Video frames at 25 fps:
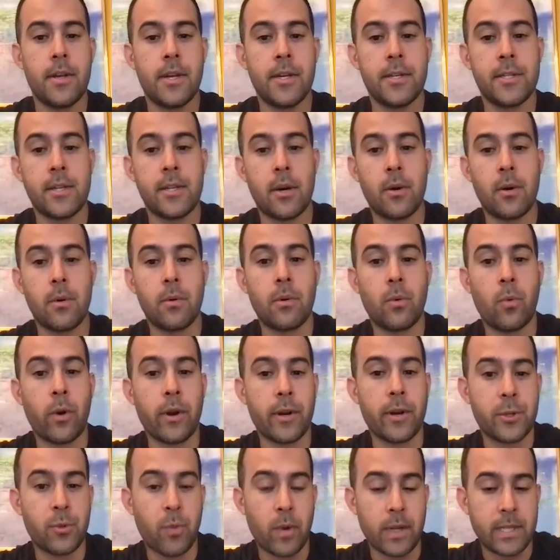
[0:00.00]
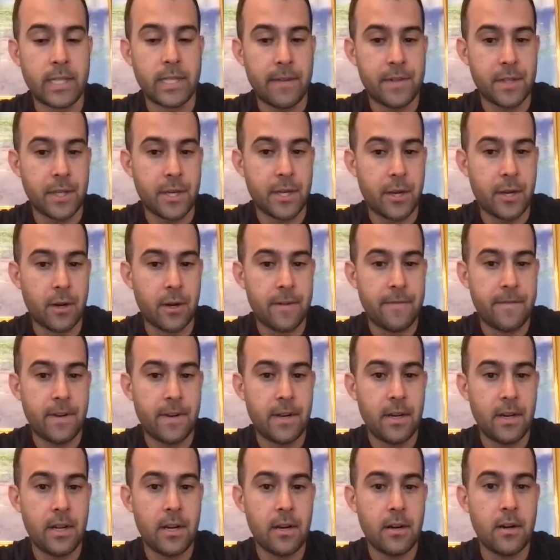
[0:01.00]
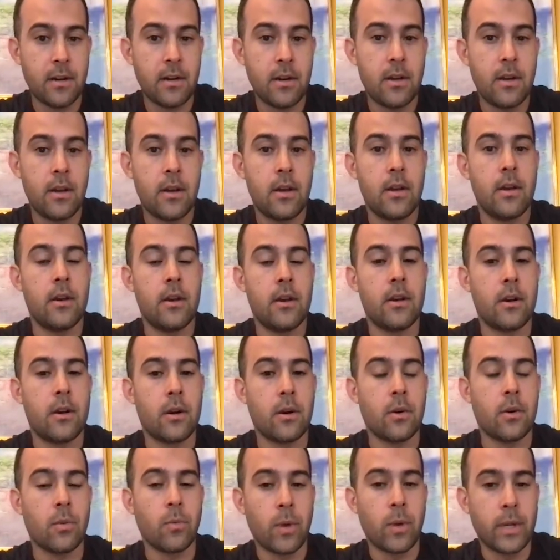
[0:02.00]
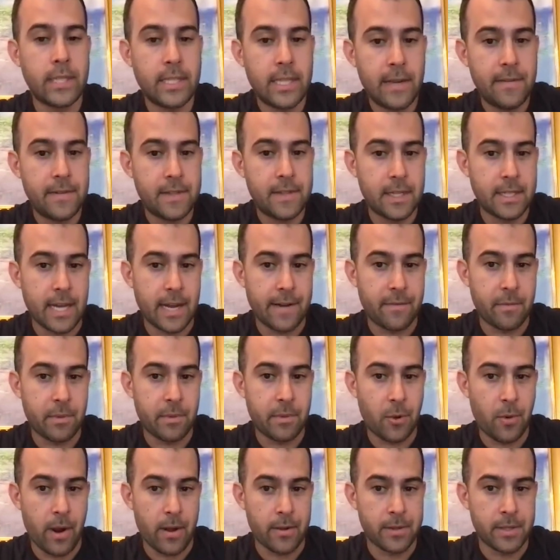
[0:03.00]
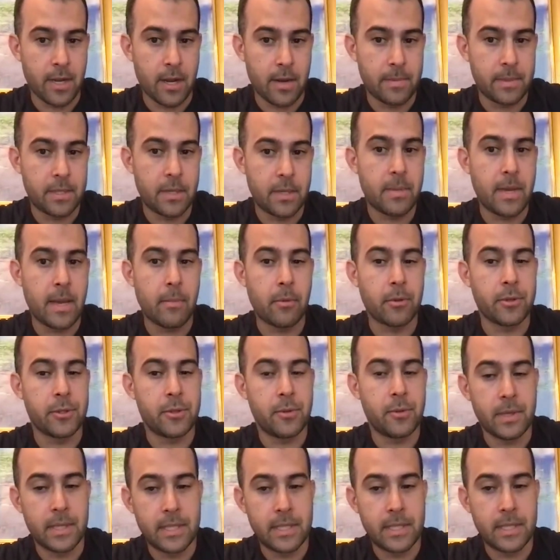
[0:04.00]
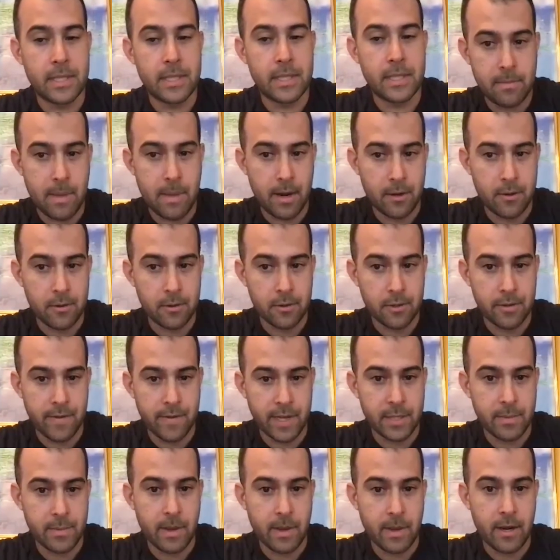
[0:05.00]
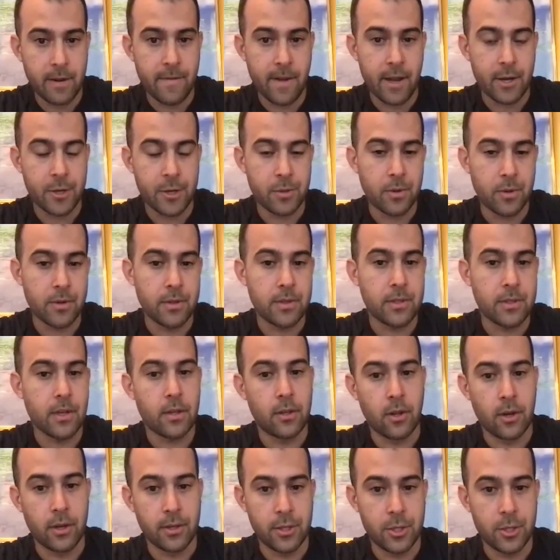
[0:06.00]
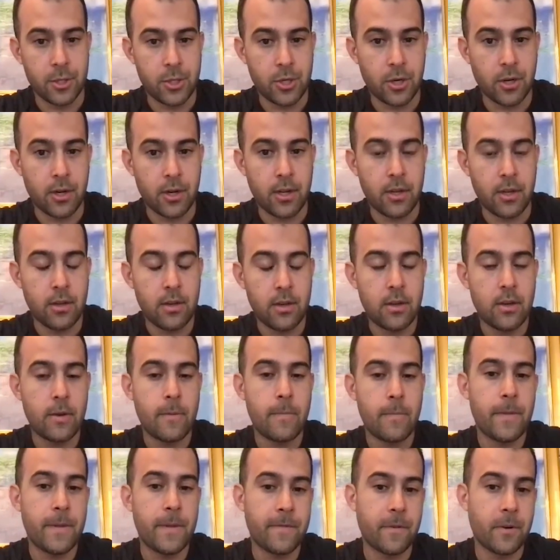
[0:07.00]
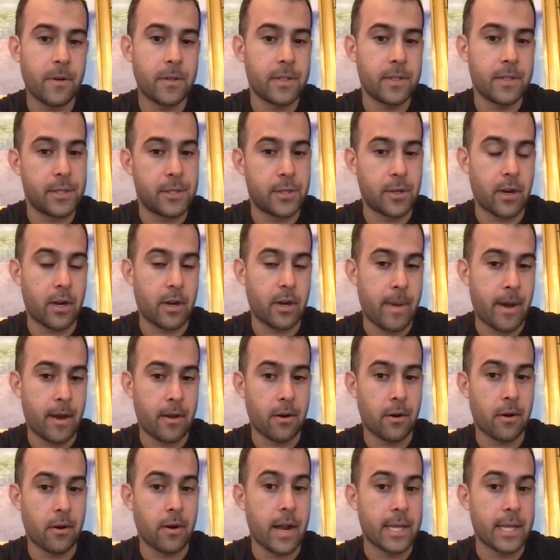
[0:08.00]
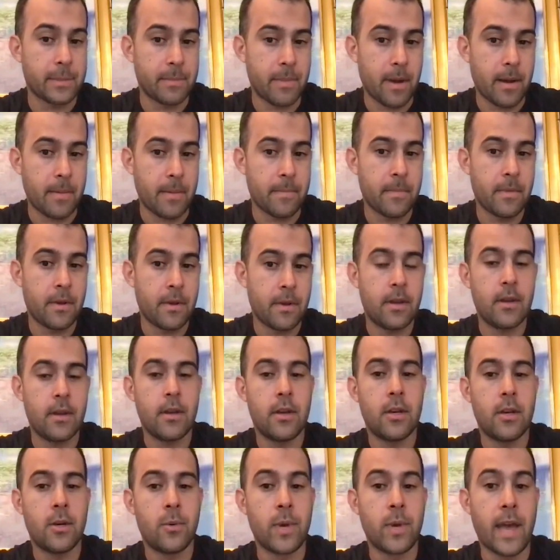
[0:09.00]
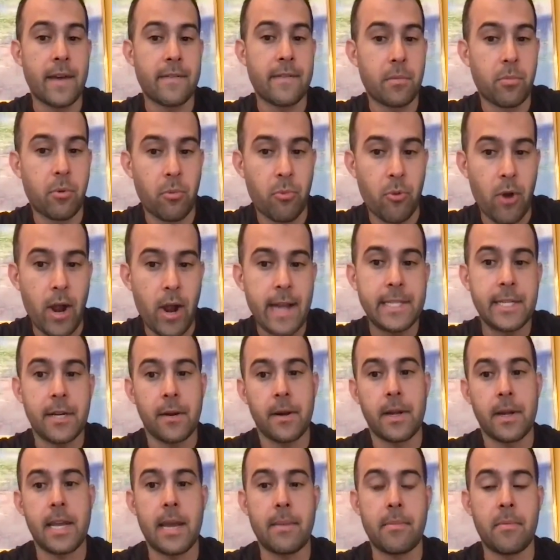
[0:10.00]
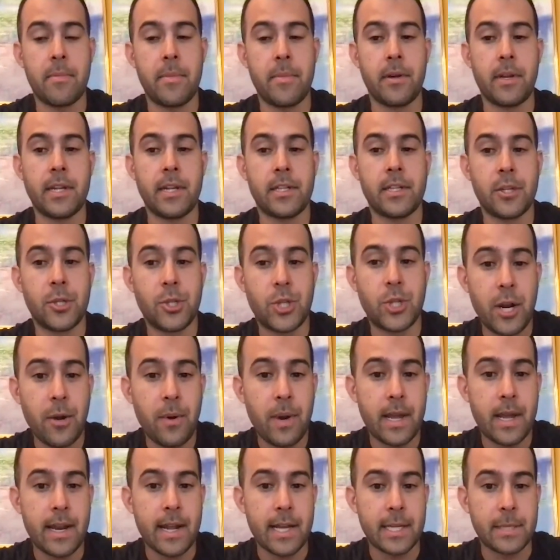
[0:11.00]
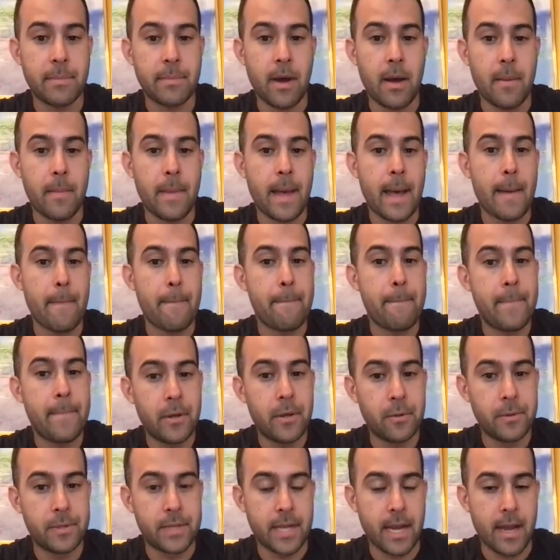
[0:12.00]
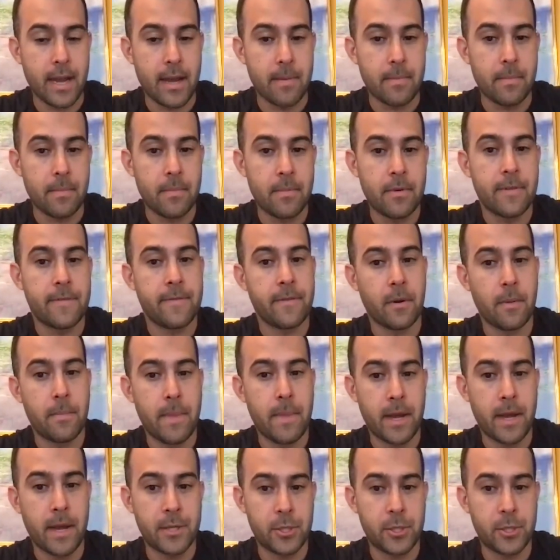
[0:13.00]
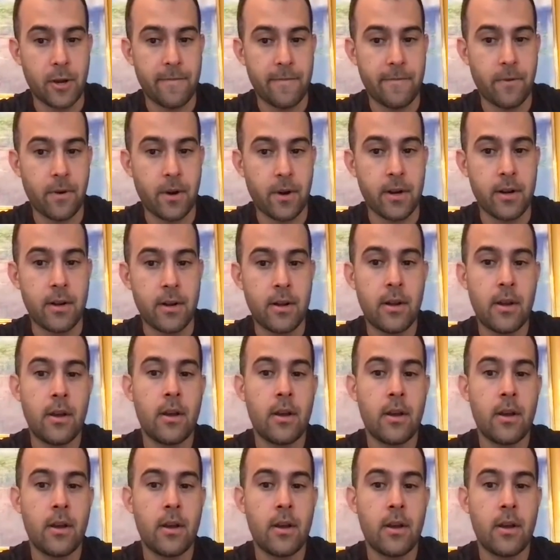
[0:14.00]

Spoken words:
So where does RunSafe Security fit in here? RunSafe's designed from the ground up to be able to assist medical device manufacturers along this journey. First, let's talk about our SBOM. We have a proprietary capability to generate an SBOM at build time for embedded software.